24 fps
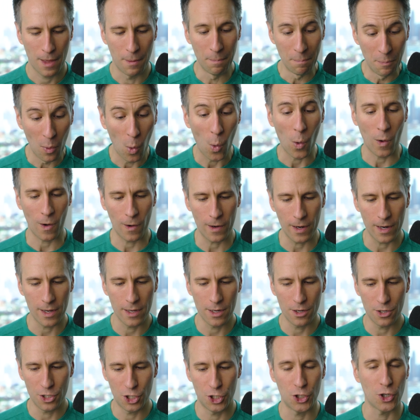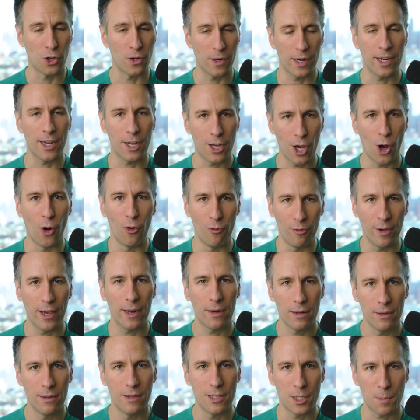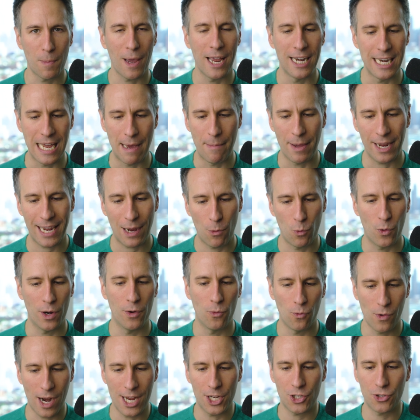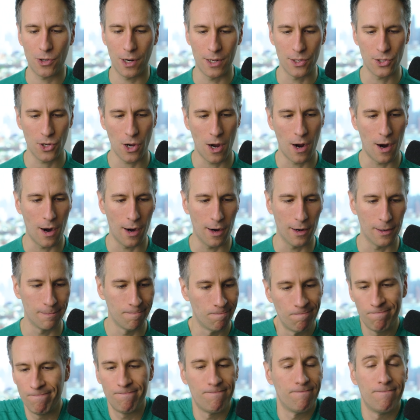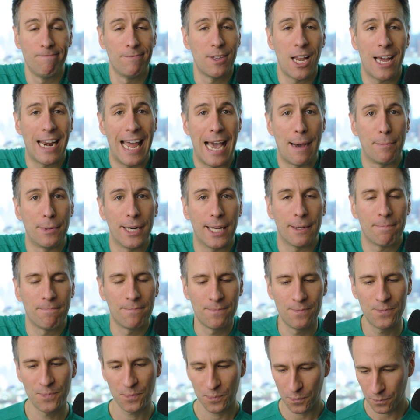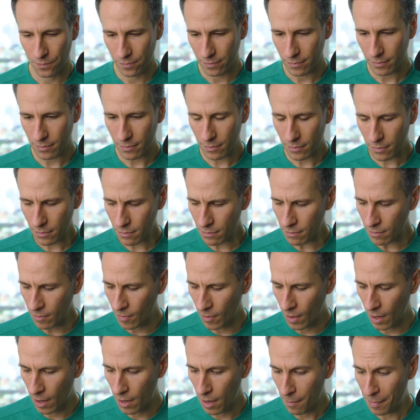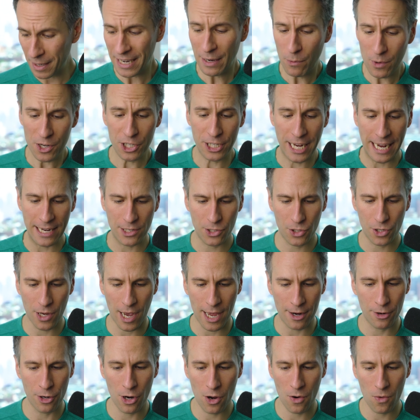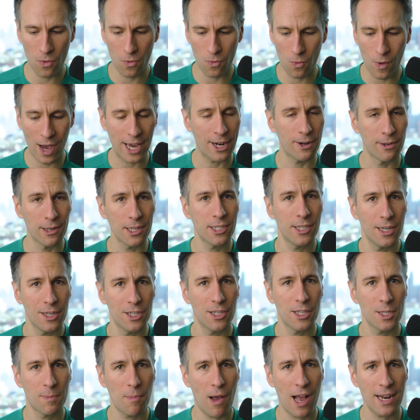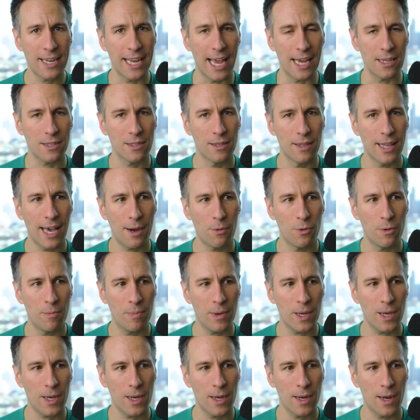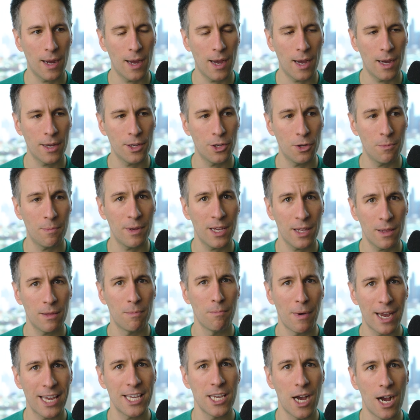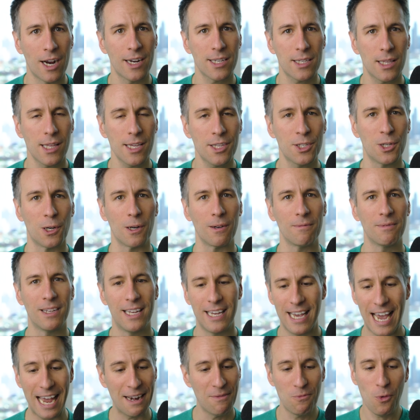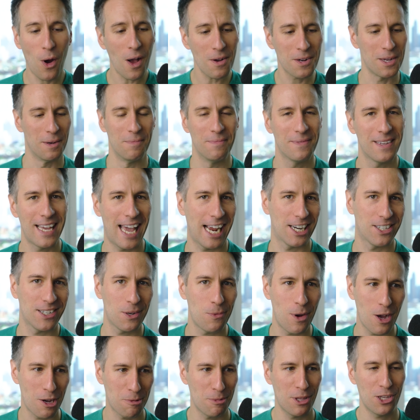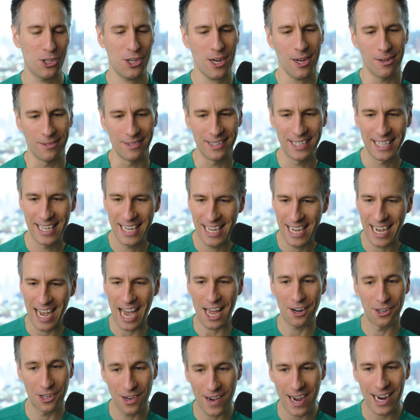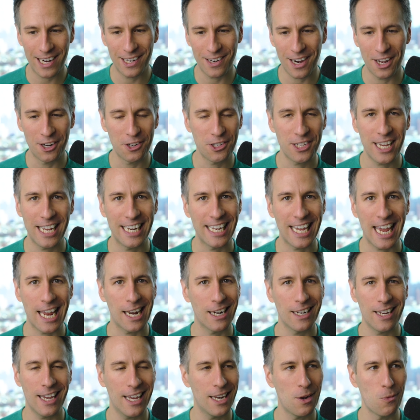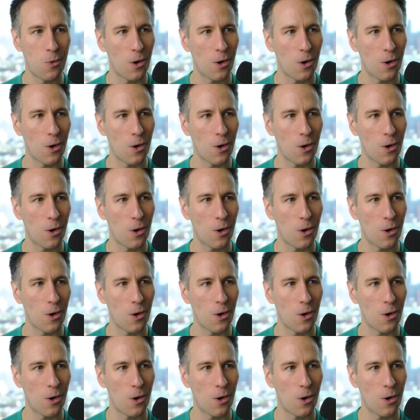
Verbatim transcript: born during COVID, this pandemic, when restaurants are not happening. But in which case, I don't know why you're listening to this podcast. That would be, uh, you'd be my youngest listener. And welcome, actually, welcome to the show. I don't know how you're understanding any